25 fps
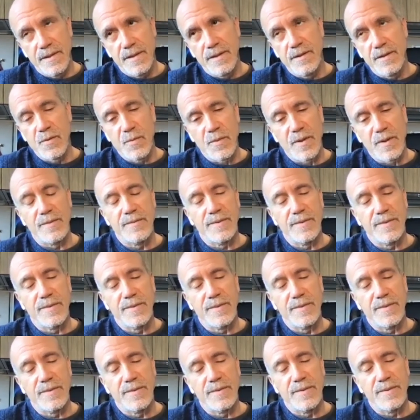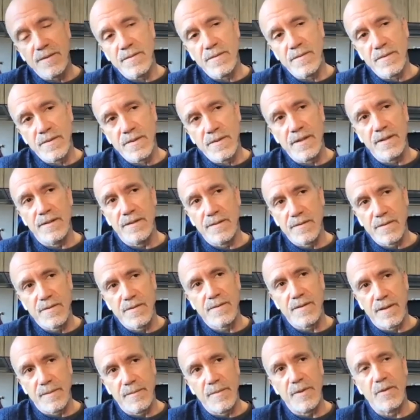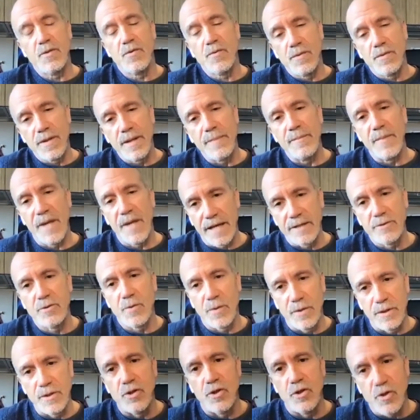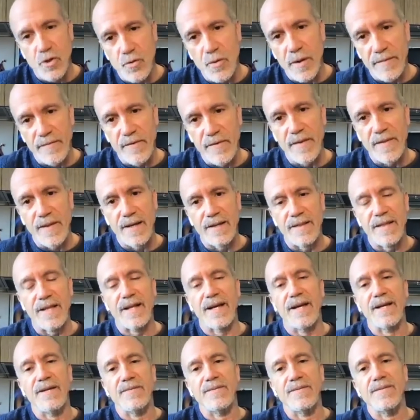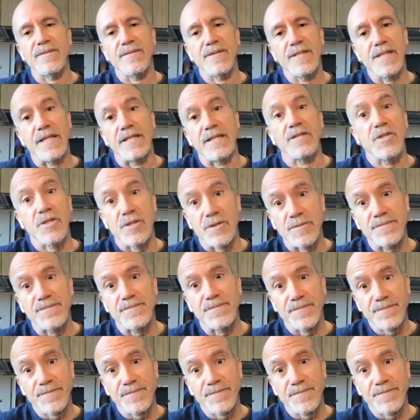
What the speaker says: here's what I would tell my students. So let me actually do everything that I teach